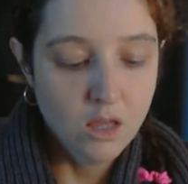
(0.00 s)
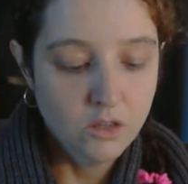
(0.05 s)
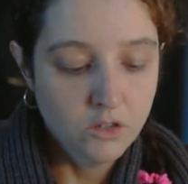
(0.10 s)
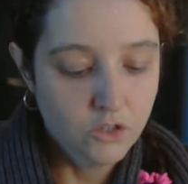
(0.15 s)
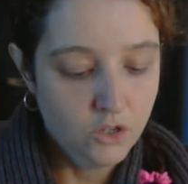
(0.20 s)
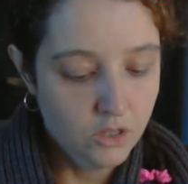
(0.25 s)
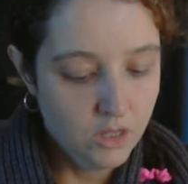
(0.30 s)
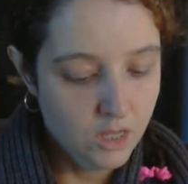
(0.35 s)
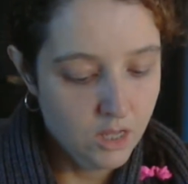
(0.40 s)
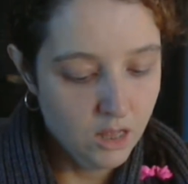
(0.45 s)

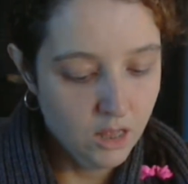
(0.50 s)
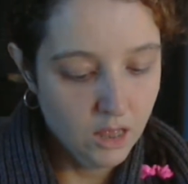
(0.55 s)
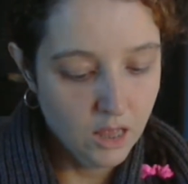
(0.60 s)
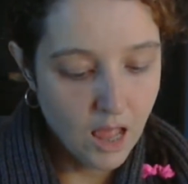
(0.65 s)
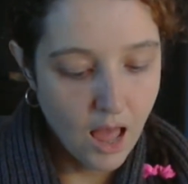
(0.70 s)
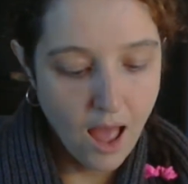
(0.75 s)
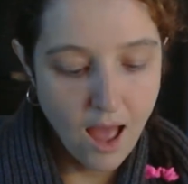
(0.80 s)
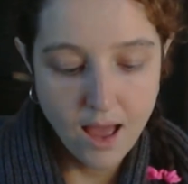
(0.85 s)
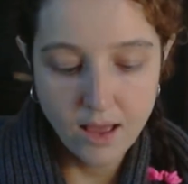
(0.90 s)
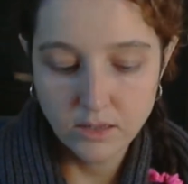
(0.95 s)
So the
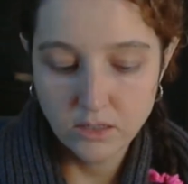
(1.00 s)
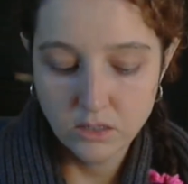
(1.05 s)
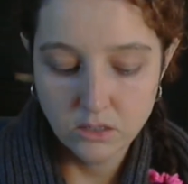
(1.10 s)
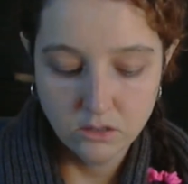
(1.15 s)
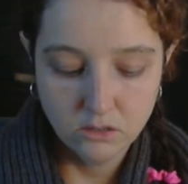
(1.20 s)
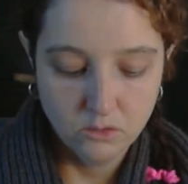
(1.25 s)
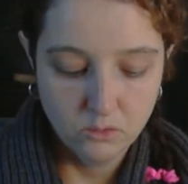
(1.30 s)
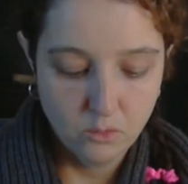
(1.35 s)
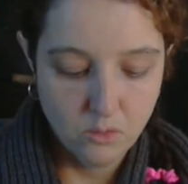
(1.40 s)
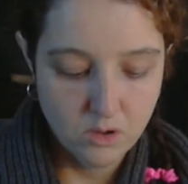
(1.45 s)

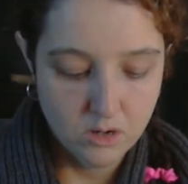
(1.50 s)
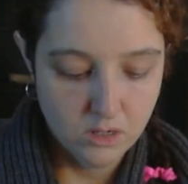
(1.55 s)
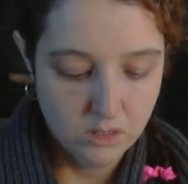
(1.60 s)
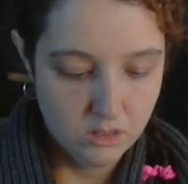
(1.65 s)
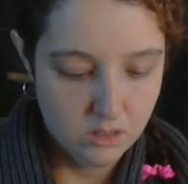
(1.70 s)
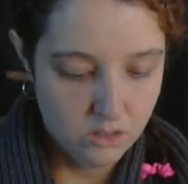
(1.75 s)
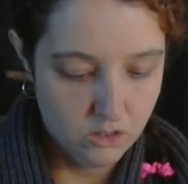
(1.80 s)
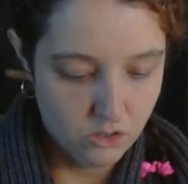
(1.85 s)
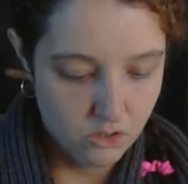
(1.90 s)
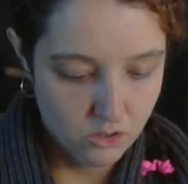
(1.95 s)
last one
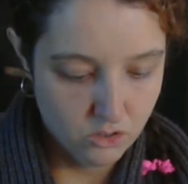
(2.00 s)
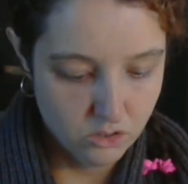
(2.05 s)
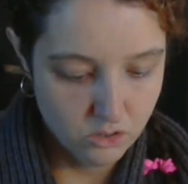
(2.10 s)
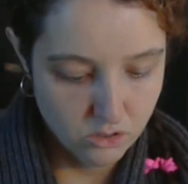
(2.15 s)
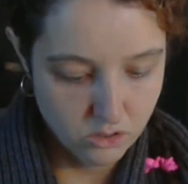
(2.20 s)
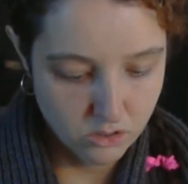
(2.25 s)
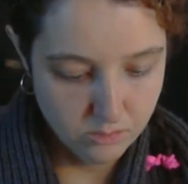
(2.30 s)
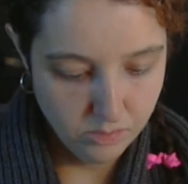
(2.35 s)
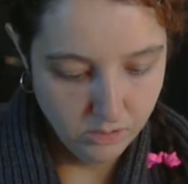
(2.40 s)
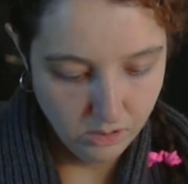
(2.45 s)
is an
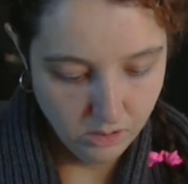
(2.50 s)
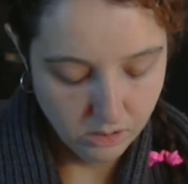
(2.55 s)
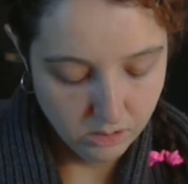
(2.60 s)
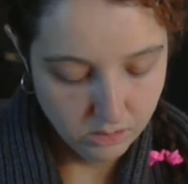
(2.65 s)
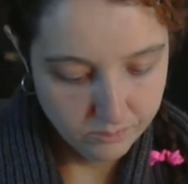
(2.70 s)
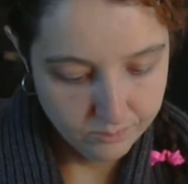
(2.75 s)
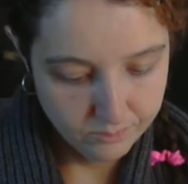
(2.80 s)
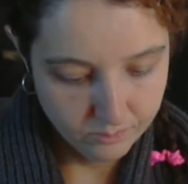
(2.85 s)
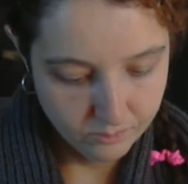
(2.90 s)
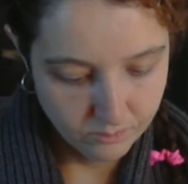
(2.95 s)

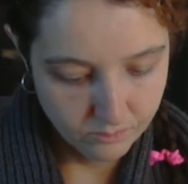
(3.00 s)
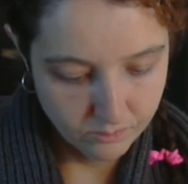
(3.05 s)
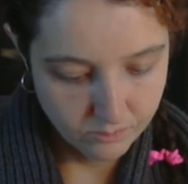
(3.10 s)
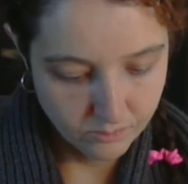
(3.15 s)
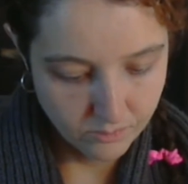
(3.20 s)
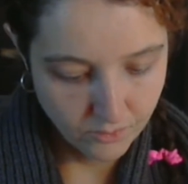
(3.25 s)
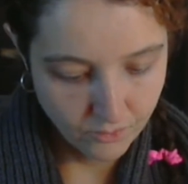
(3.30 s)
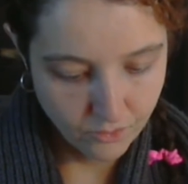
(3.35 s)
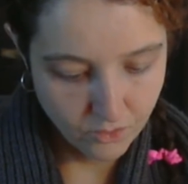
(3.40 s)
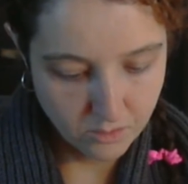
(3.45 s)
herbal
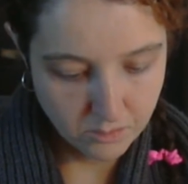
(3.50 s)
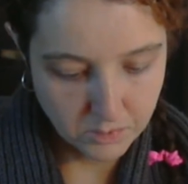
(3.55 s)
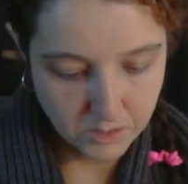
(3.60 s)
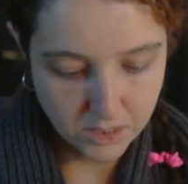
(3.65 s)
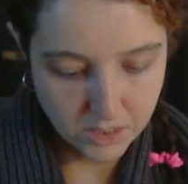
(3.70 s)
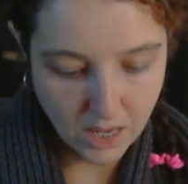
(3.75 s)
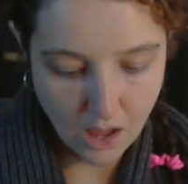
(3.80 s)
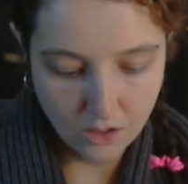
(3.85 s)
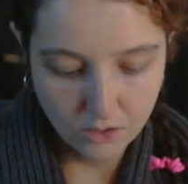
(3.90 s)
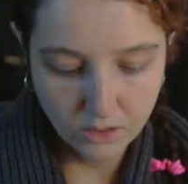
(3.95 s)
from
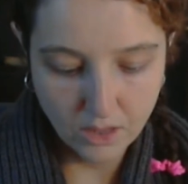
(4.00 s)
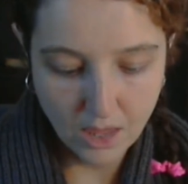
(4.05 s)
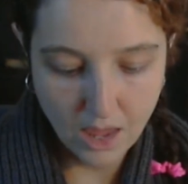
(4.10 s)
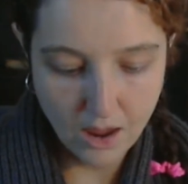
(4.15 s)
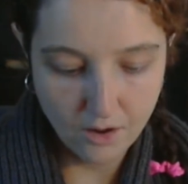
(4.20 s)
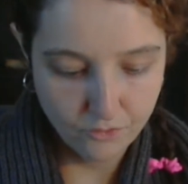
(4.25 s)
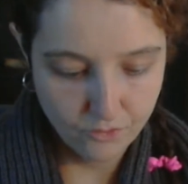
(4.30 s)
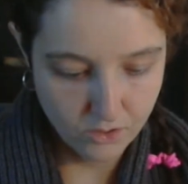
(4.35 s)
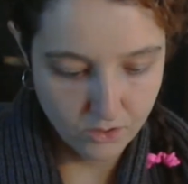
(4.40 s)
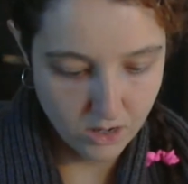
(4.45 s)
South
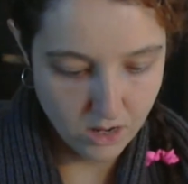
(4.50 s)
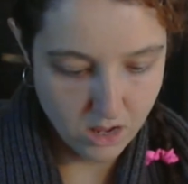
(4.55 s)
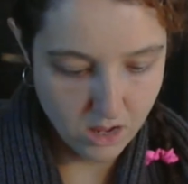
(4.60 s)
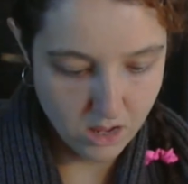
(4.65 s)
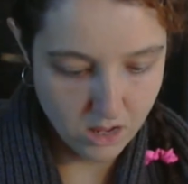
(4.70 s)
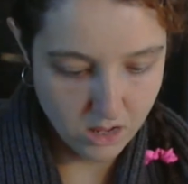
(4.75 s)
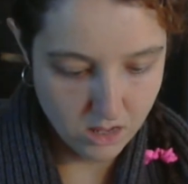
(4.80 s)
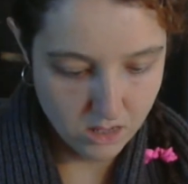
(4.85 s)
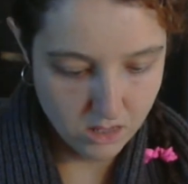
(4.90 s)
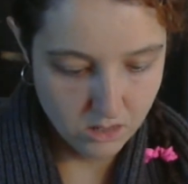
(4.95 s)

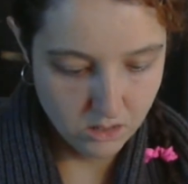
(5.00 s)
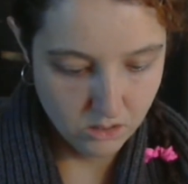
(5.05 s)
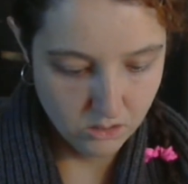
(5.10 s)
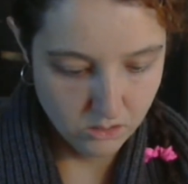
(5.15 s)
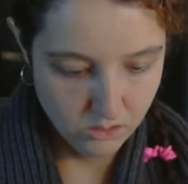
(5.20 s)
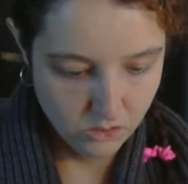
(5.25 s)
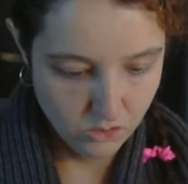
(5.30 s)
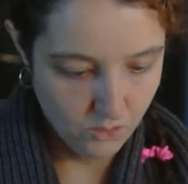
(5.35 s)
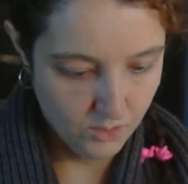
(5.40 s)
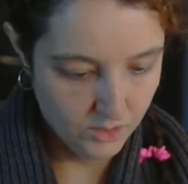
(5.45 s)
Africa.
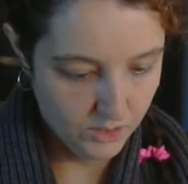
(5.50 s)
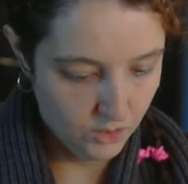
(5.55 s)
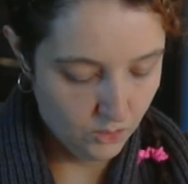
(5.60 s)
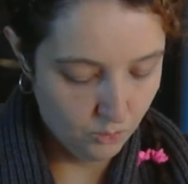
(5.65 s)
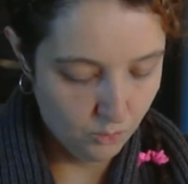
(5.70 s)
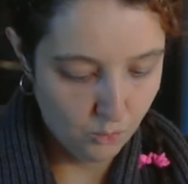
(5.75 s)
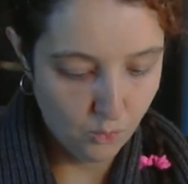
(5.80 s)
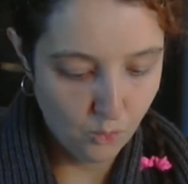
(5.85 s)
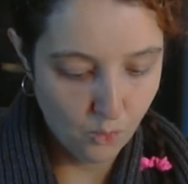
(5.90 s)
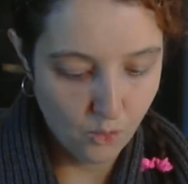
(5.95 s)
So it's a
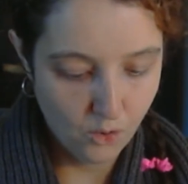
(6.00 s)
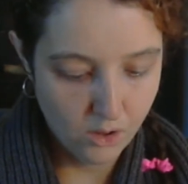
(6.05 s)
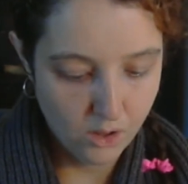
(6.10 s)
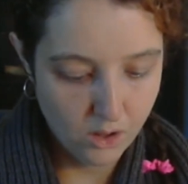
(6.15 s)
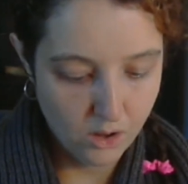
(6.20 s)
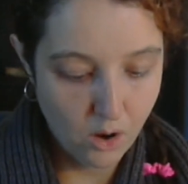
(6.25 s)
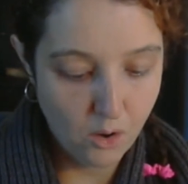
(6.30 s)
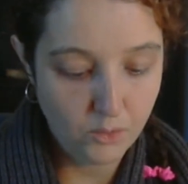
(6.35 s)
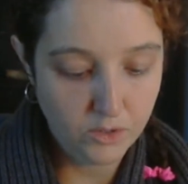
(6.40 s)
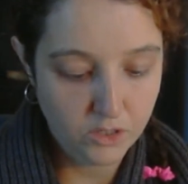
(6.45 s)
Roy,
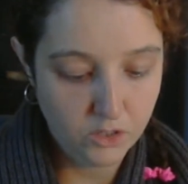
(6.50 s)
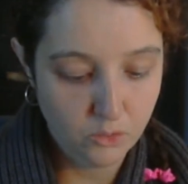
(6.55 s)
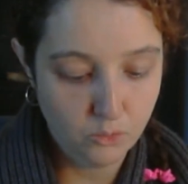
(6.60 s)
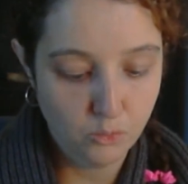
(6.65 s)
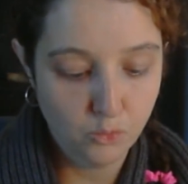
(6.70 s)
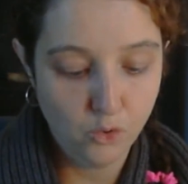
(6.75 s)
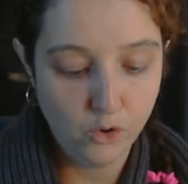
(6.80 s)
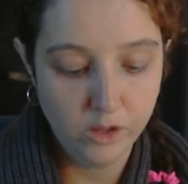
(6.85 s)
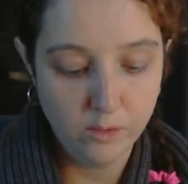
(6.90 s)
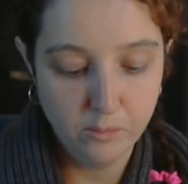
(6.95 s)
oh, it's a
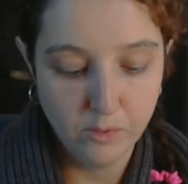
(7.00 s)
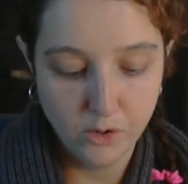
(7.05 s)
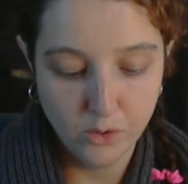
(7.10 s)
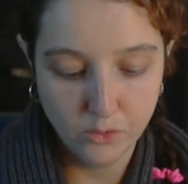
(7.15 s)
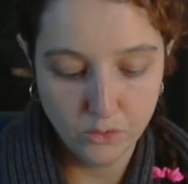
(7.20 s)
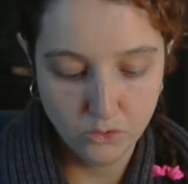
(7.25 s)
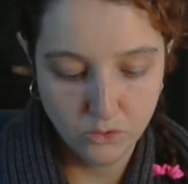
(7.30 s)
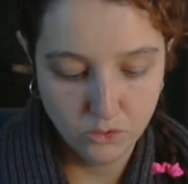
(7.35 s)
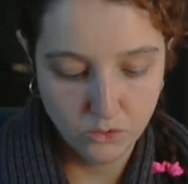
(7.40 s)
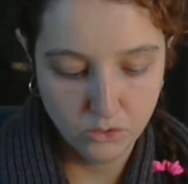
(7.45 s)

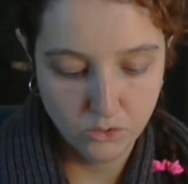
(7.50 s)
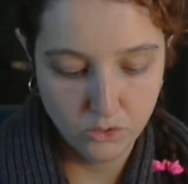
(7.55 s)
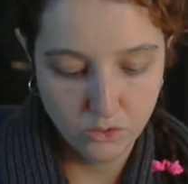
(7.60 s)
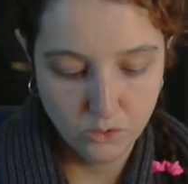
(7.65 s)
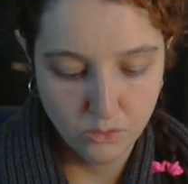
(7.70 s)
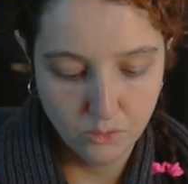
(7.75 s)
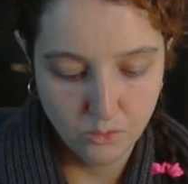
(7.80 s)
Rooibos.